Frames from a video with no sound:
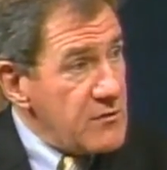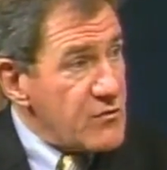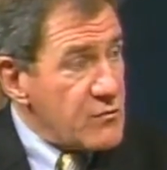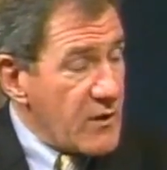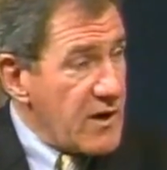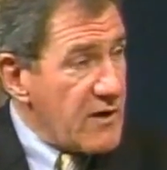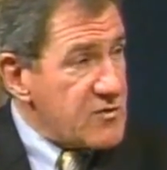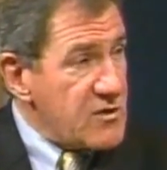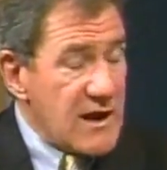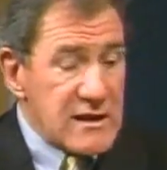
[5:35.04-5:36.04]
This is right
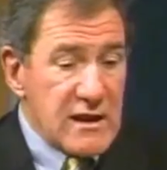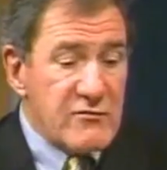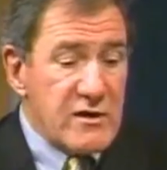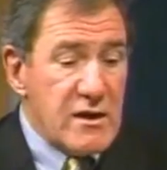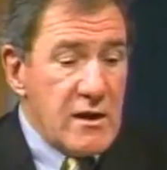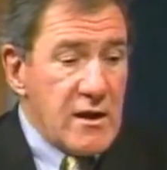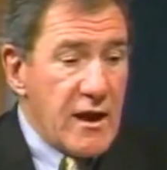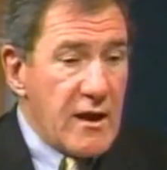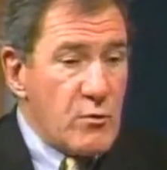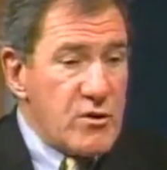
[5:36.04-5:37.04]
after 9/11.
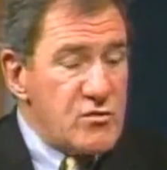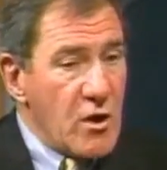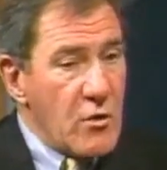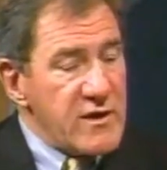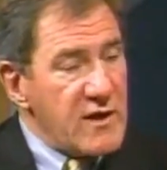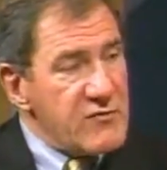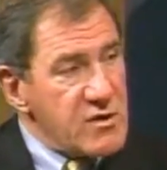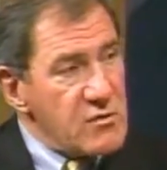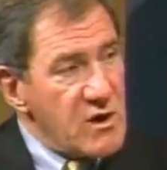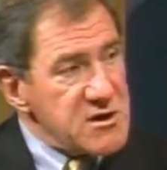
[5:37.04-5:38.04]
And when you don't have a
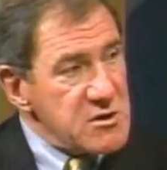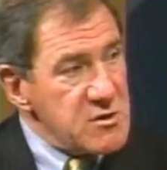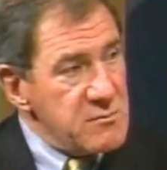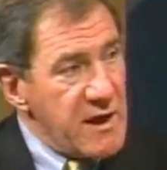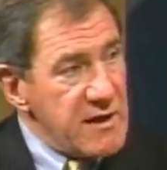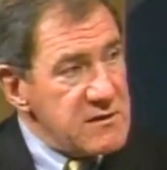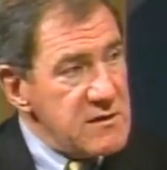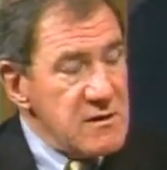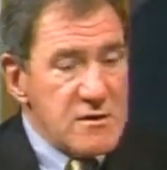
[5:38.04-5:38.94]
congressional debate,